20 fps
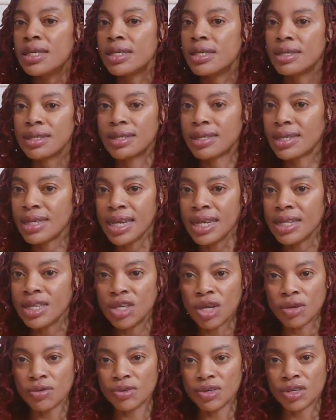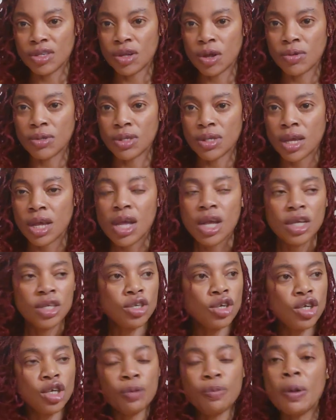seeing your result.
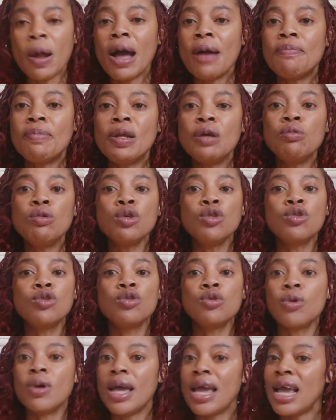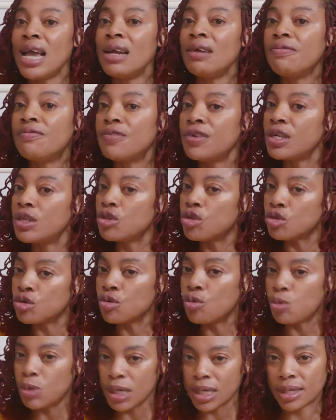So you probably would do every
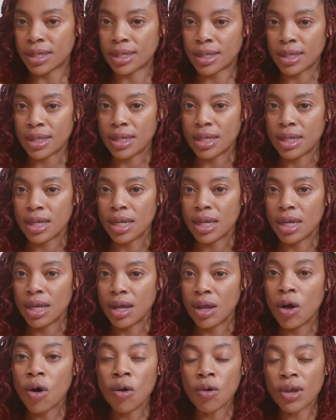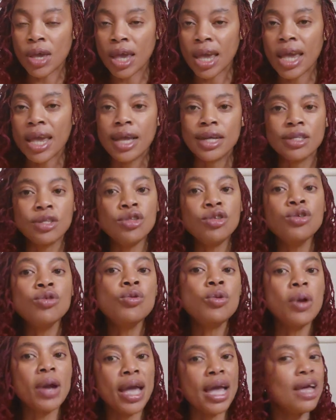2 weeks. Okay,
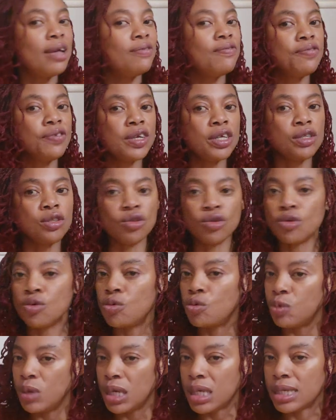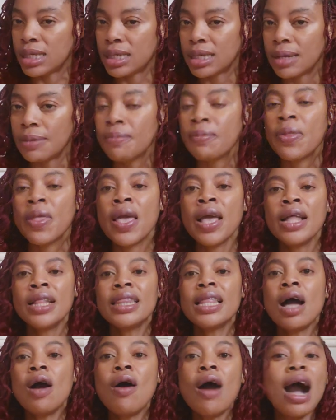do every 2 weeks.
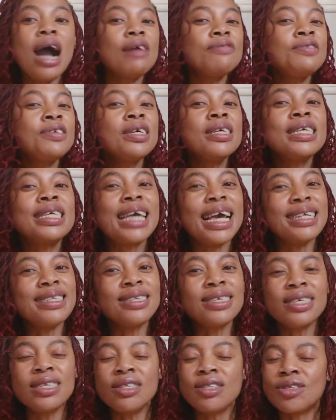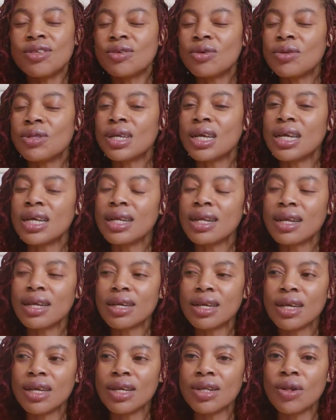Now, after getting to the,
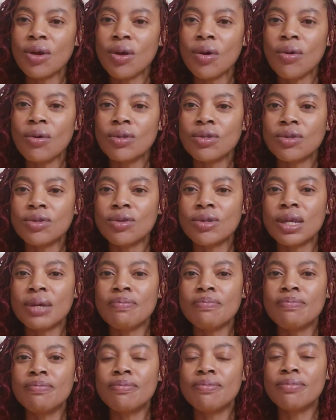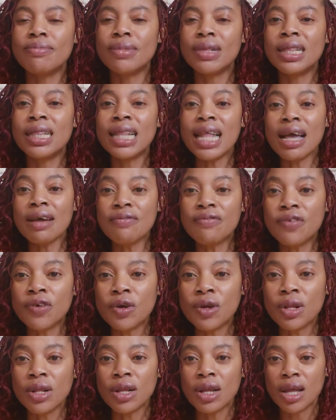you know, to the
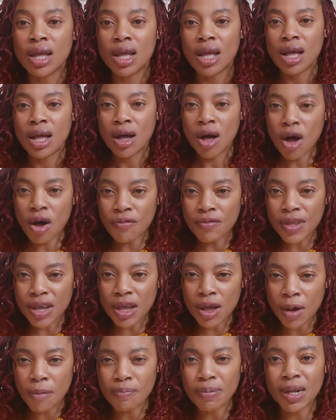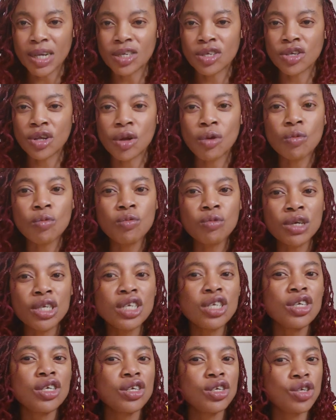level of the complexion
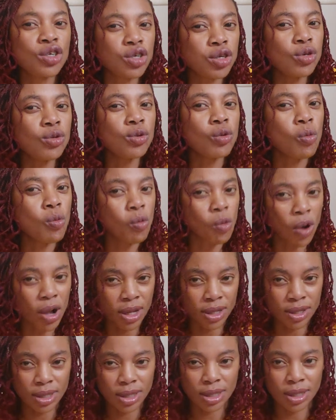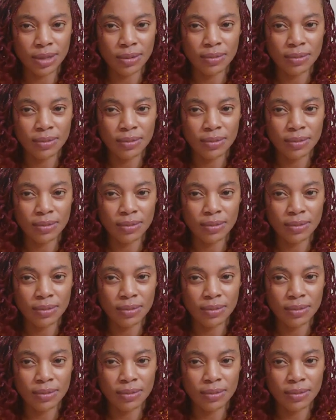which you want,